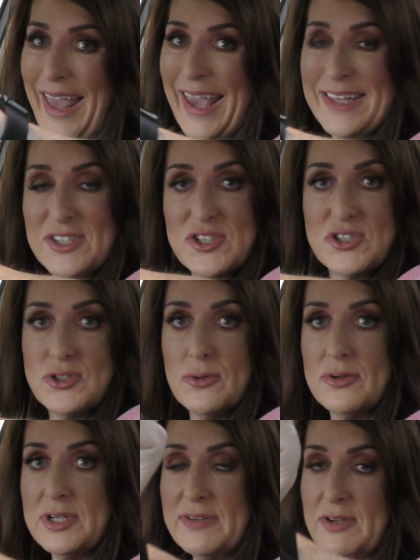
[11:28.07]
8
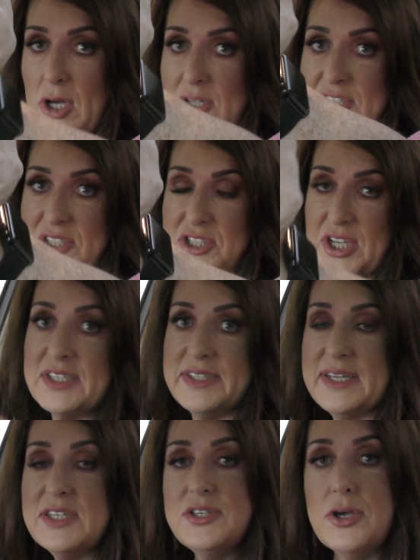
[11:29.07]
stone I've lost just
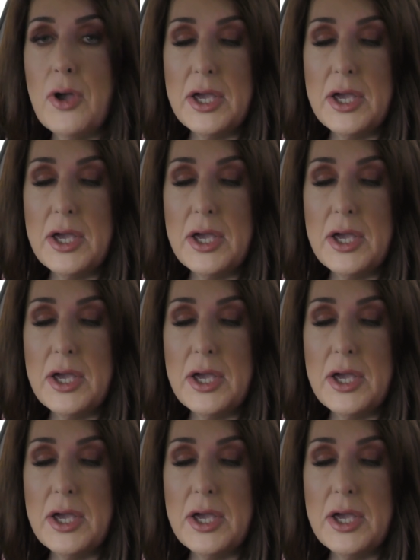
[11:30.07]
this year.